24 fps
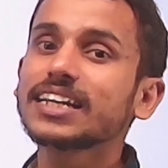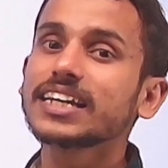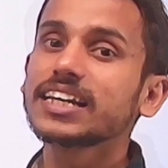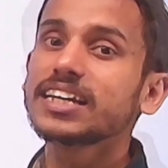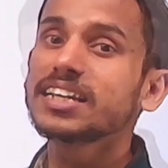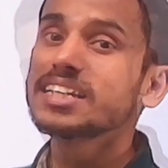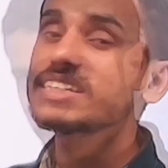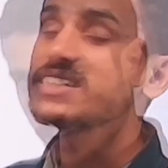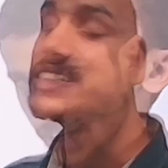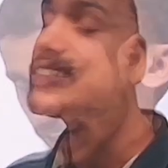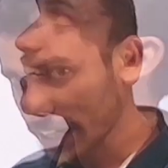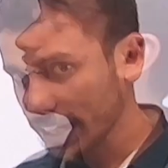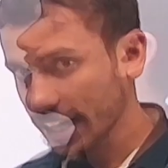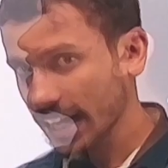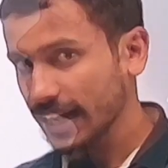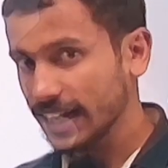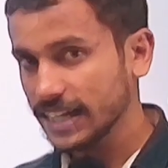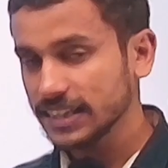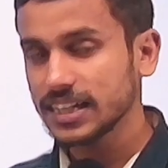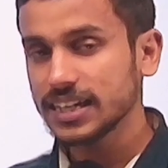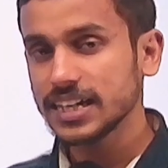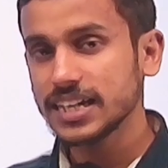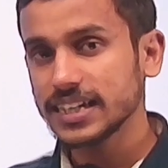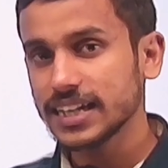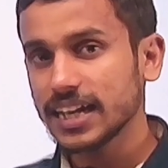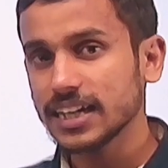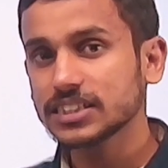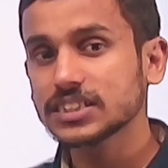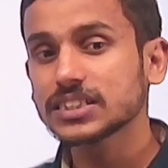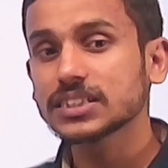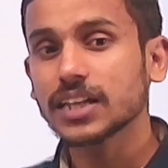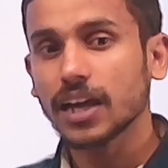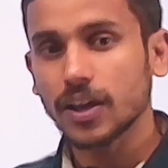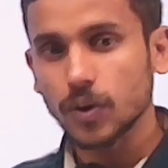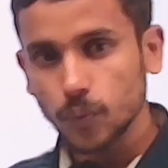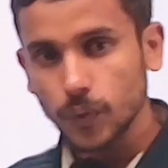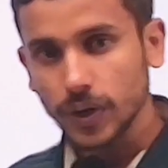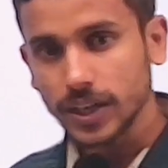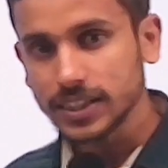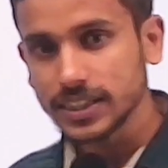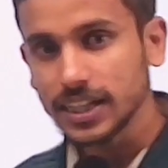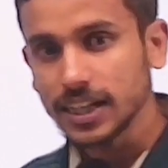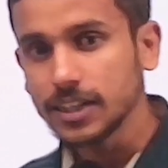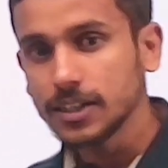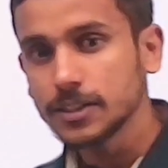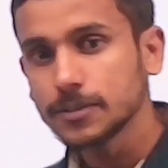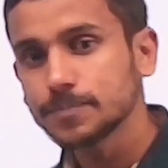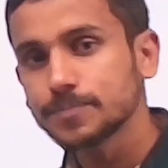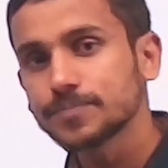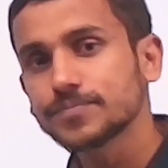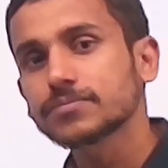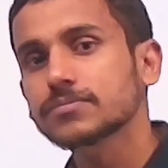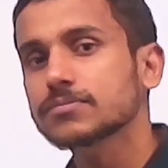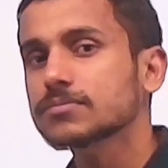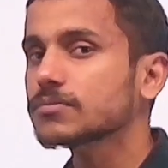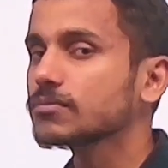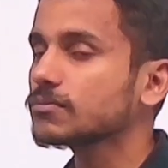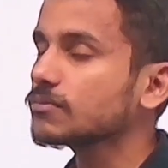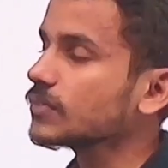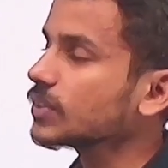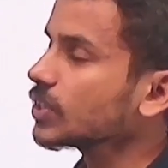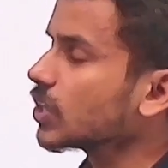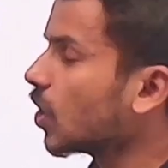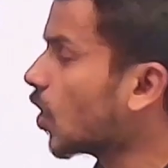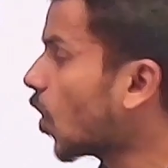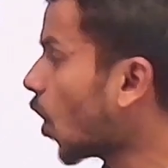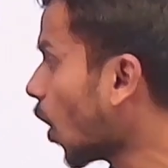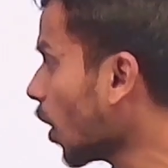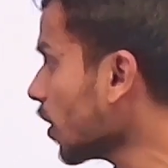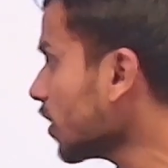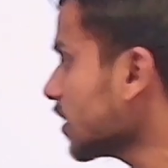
either he gets convicted, or